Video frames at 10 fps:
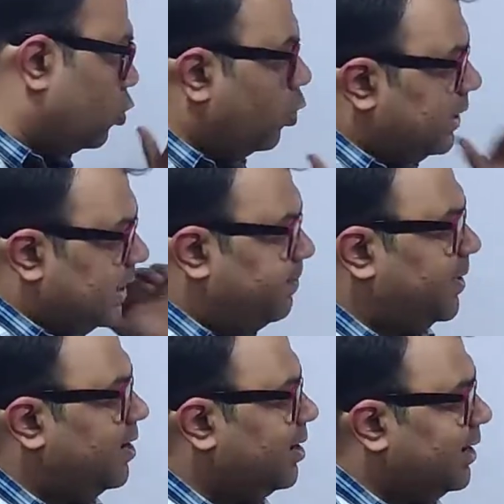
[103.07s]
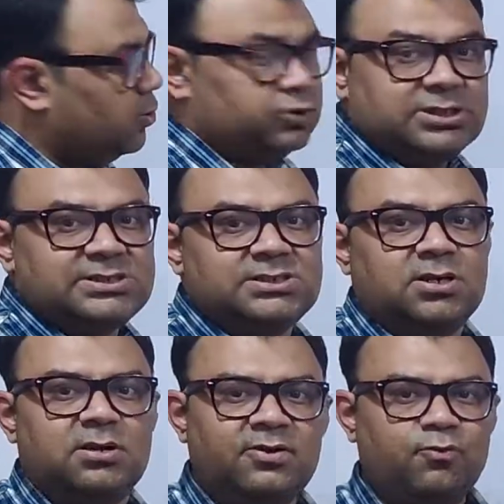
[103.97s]
go deeper into this
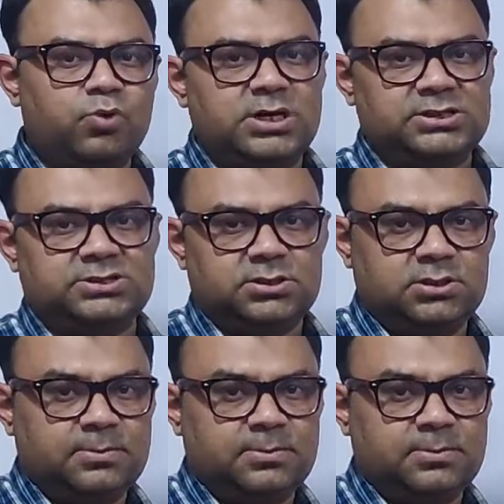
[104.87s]
verse.